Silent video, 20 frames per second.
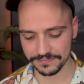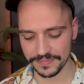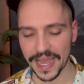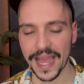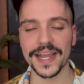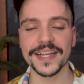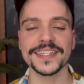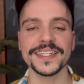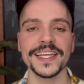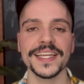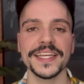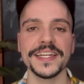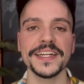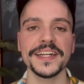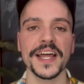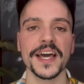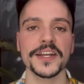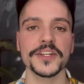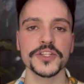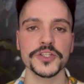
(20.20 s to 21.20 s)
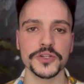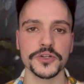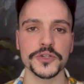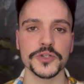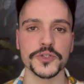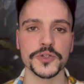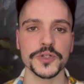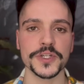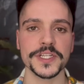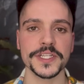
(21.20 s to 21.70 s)
back to in and out of
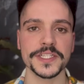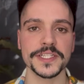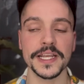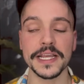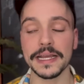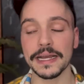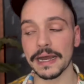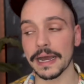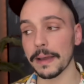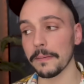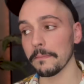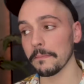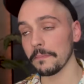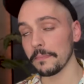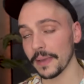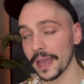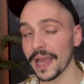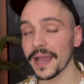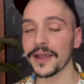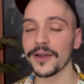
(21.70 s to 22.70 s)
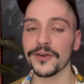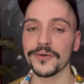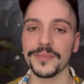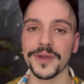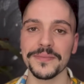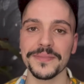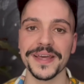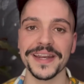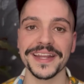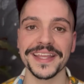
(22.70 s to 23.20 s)
surgeries. I'm back on
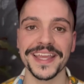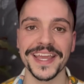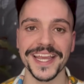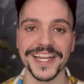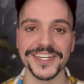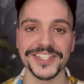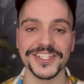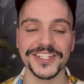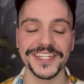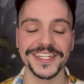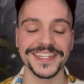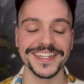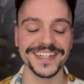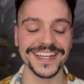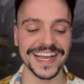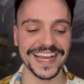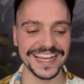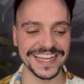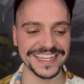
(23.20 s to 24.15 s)
my medication.